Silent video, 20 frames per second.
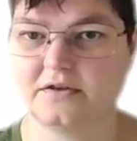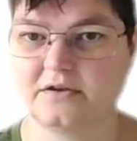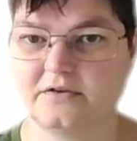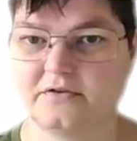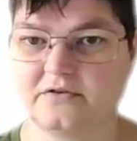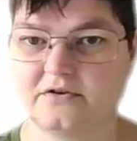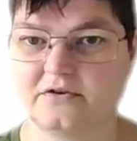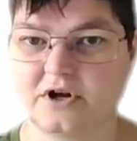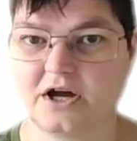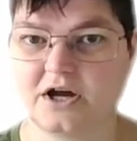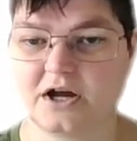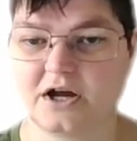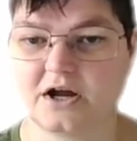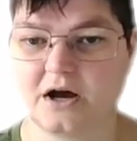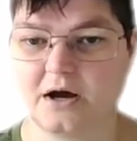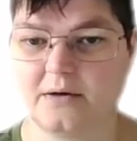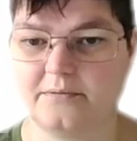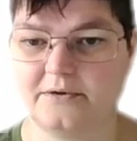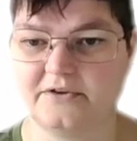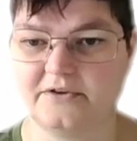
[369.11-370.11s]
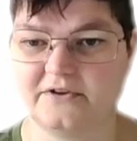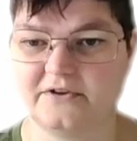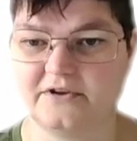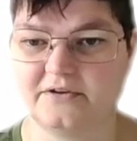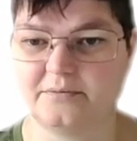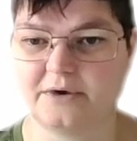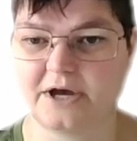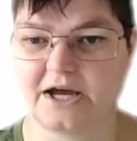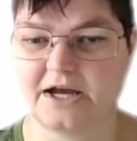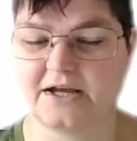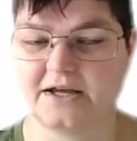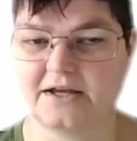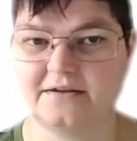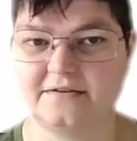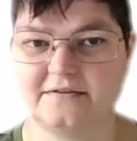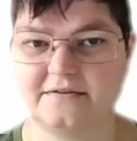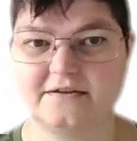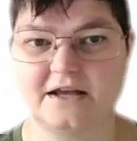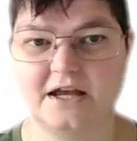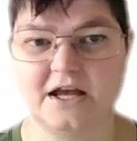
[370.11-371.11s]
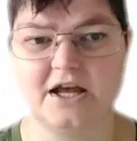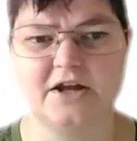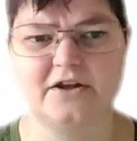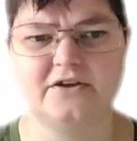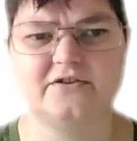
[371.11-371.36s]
These are not common sense packets.